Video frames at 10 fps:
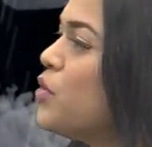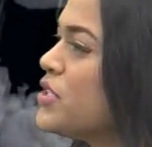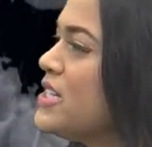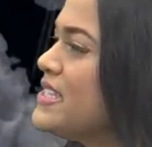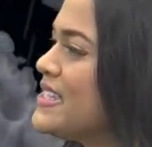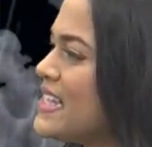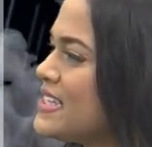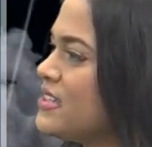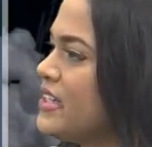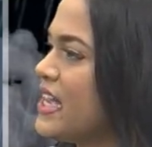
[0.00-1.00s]
a mostly
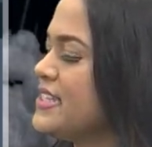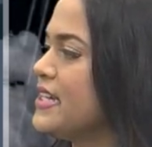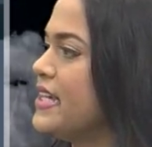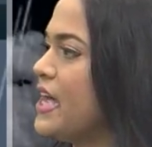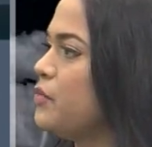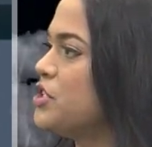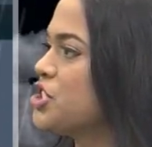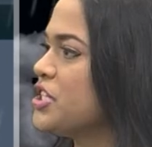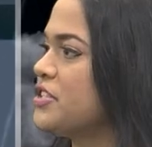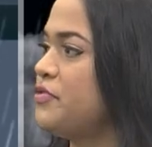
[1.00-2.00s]
settled night again
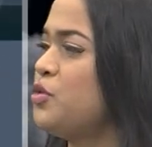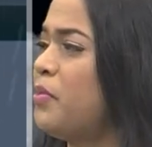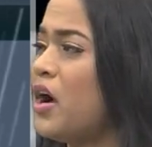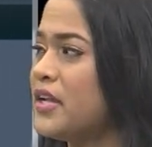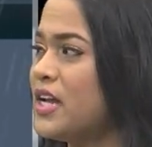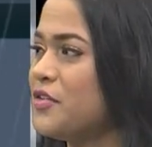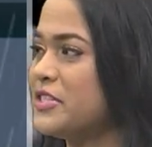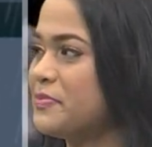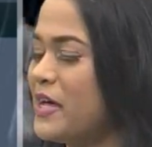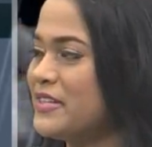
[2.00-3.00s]
with just a few partly
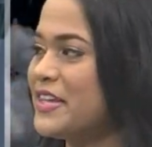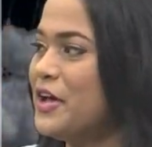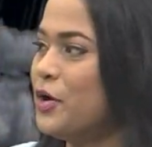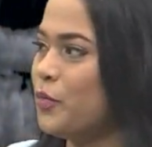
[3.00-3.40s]
cloudy spells